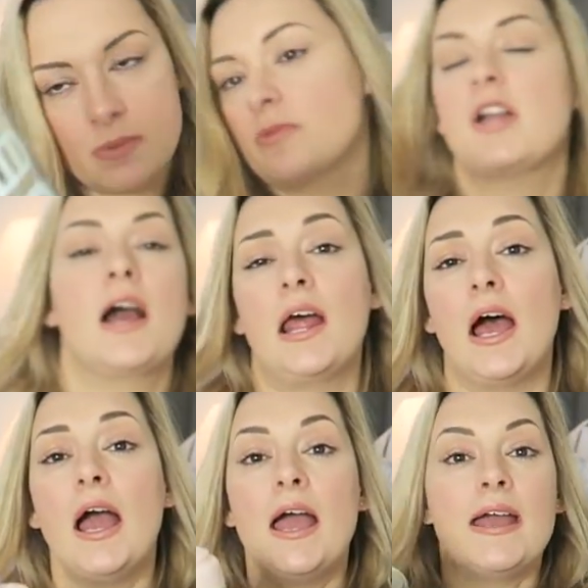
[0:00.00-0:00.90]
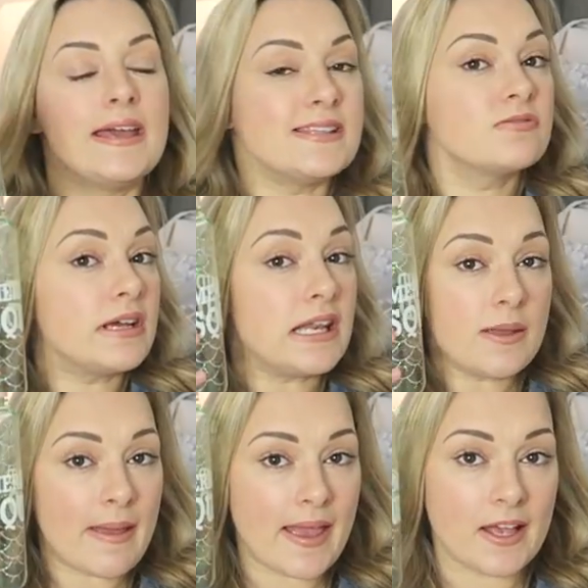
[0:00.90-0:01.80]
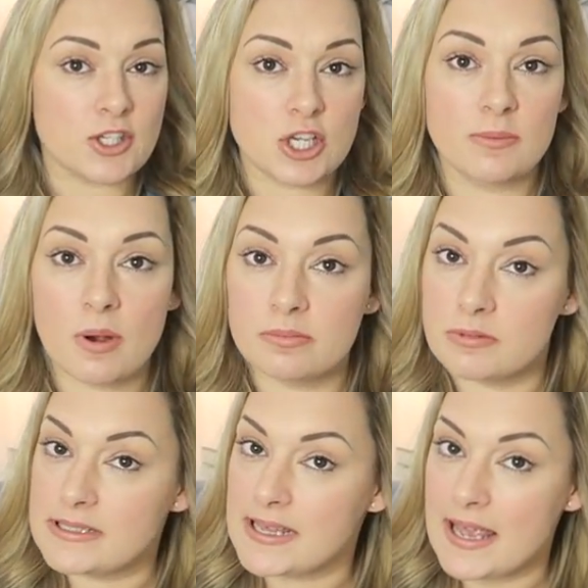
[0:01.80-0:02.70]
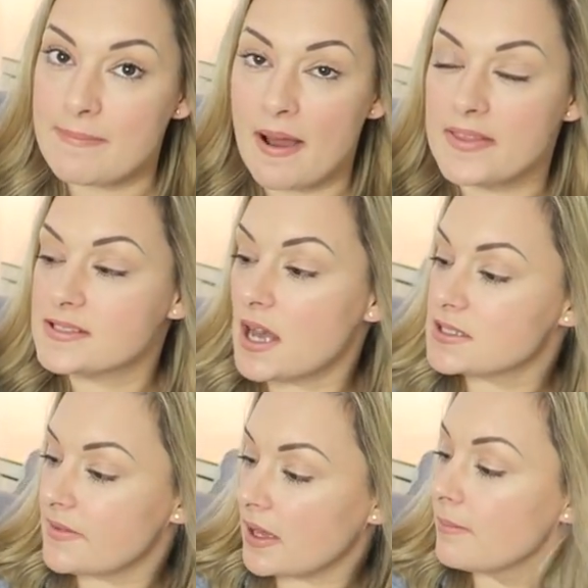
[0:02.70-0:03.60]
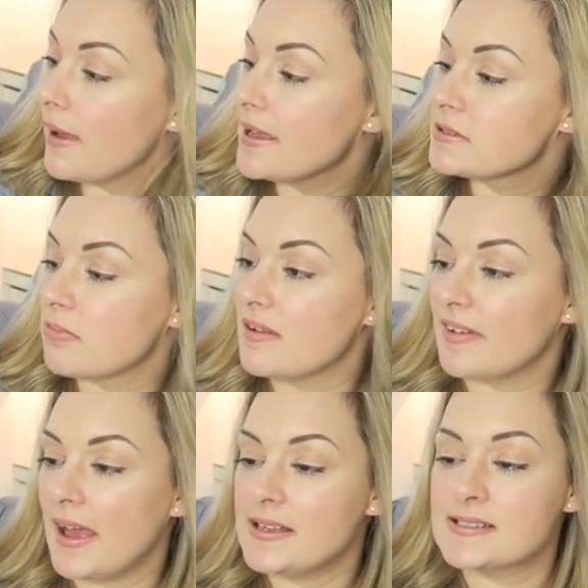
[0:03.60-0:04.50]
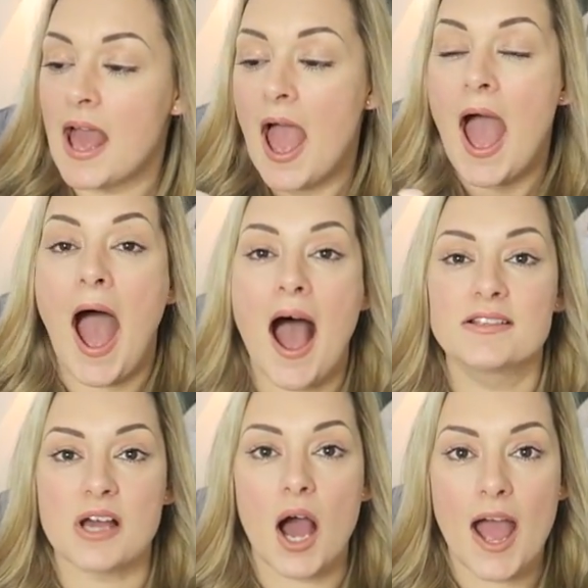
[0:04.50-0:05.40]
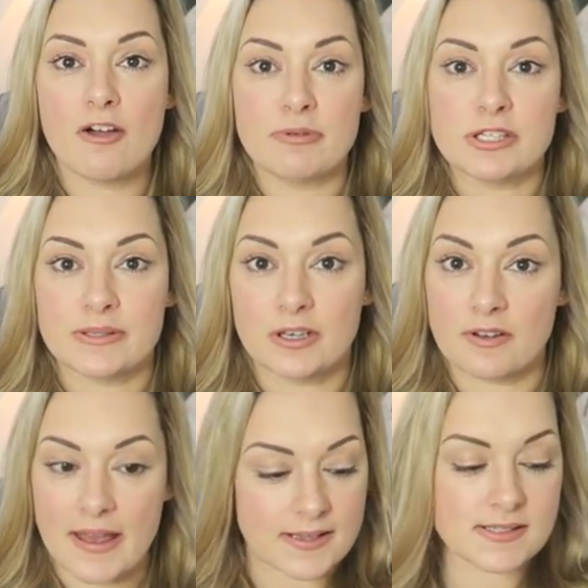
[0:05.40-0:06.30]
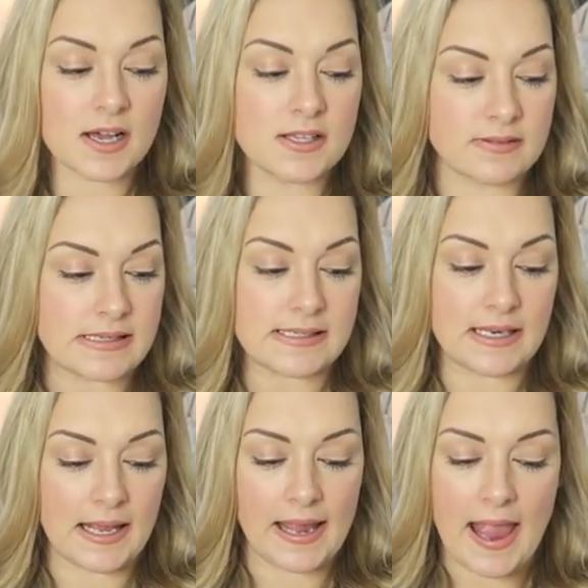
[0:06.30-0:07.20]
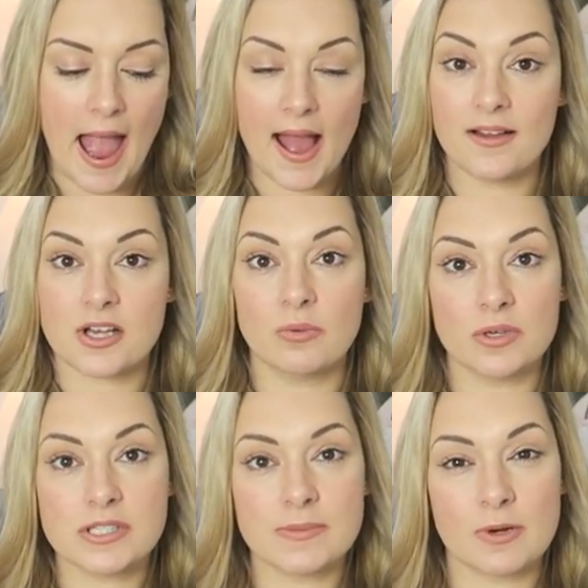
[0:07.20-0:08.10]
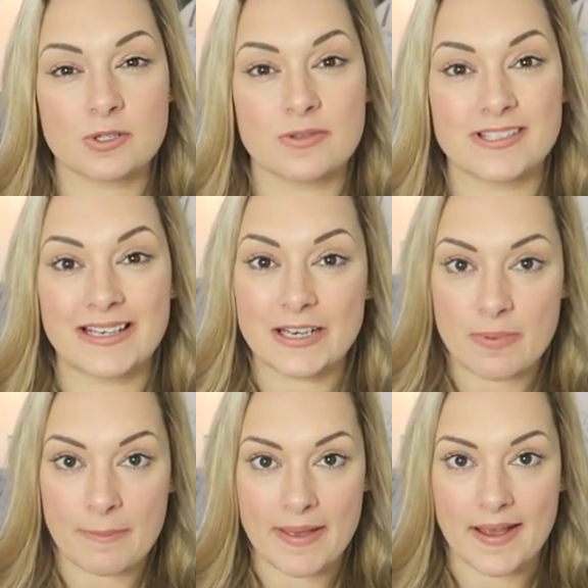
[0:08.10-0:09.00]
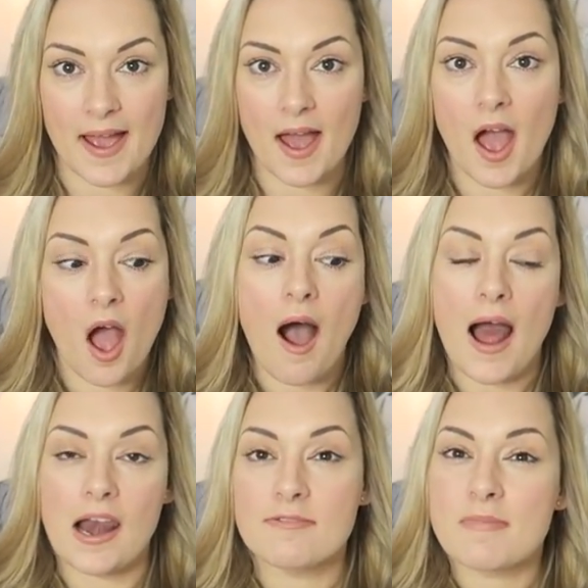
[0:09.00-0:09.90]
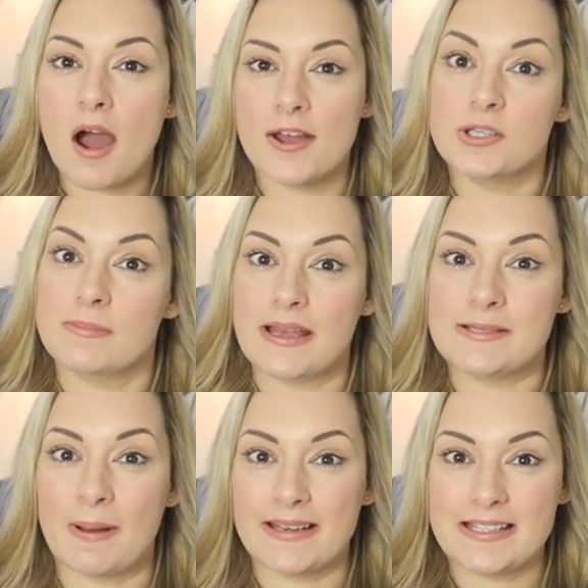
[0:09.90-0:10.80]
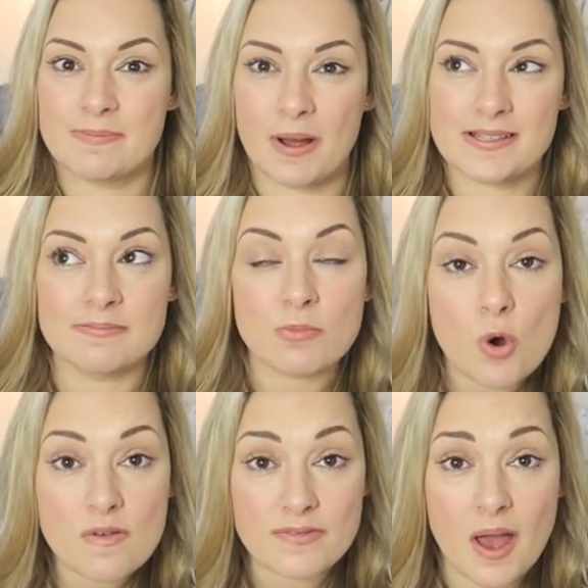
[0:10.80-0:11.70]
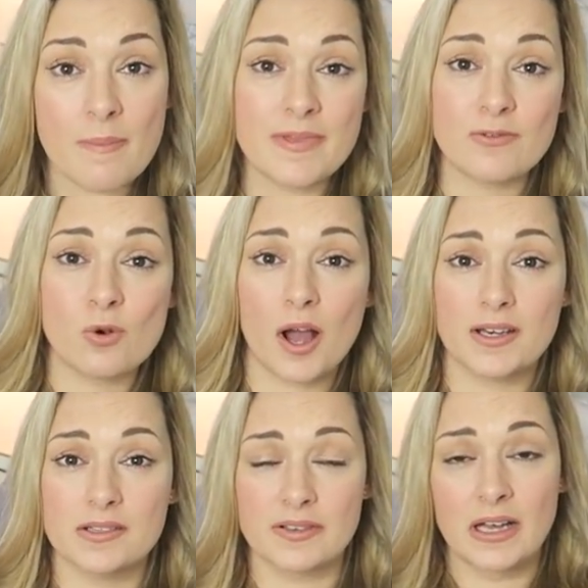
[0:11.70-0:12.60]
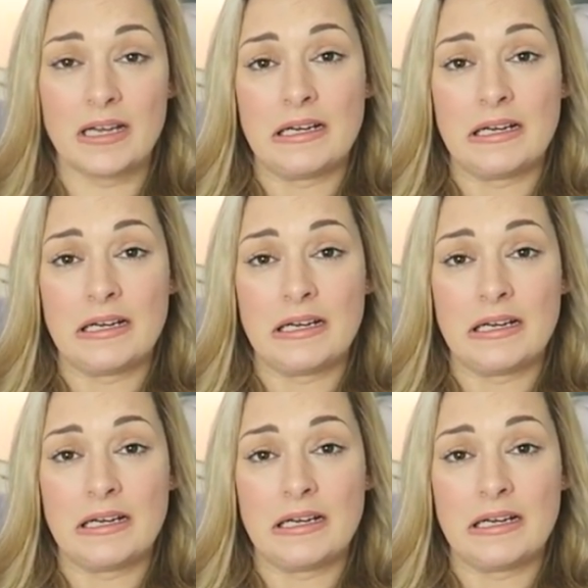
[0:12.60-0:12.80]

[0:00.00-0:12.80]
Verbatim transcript: shimmery colour. It's really big, as you can probably see by the size of it compared to my face and I have been doing a lot of exercise recently and I wanted a bottle that's a little bit bigger. I love my Hydrate Mates but I need to buy some more of them. They're all kind of